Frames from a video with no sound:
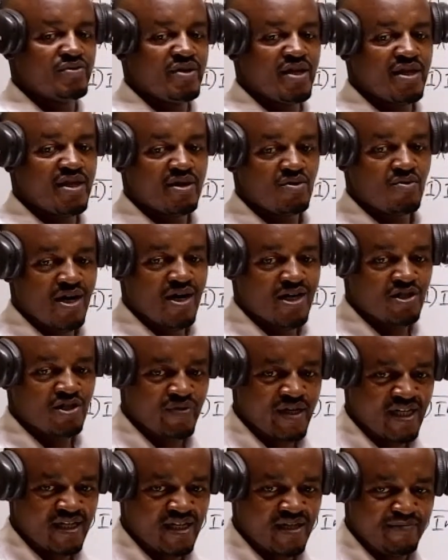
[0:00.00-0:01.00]
with
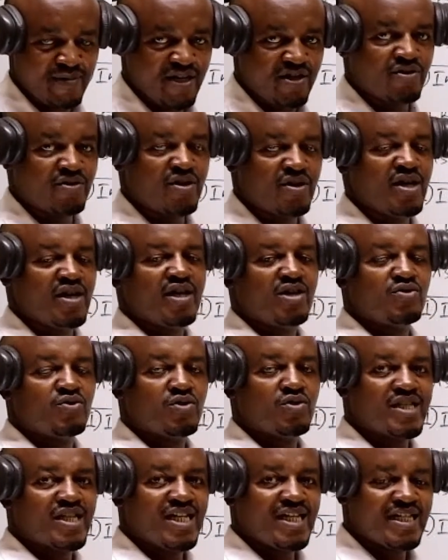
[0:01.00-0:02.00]
120 million. It
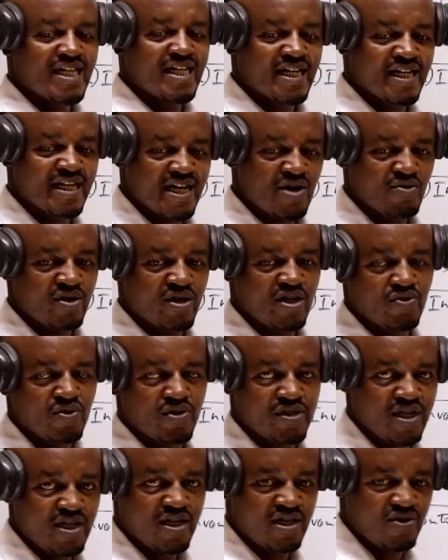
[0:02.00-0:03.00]
was written down. It was
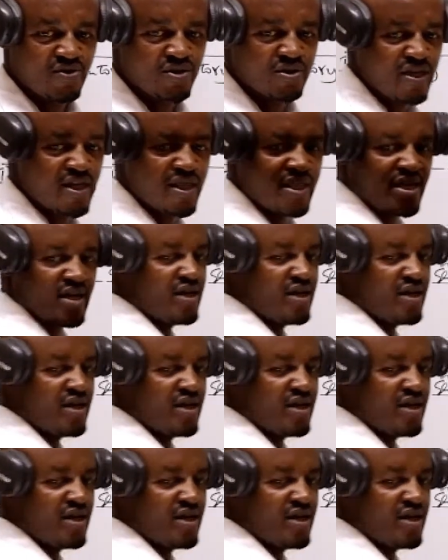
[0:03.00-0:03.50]
reduced with